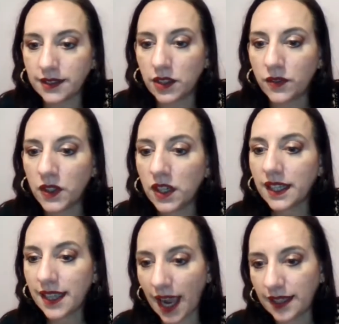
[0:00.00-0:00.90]
So if you're a
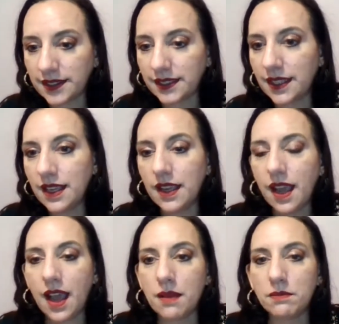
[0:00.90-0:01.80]
guest
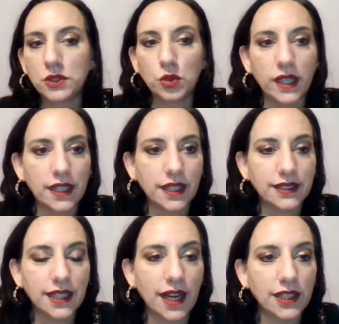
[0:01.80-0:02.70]
um, joining us
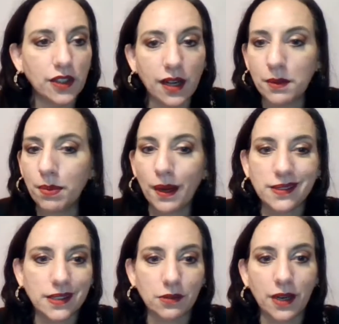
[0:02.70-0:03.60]
tonight, you got to be
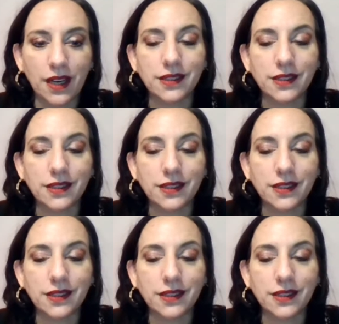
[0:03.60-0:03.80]
present to win.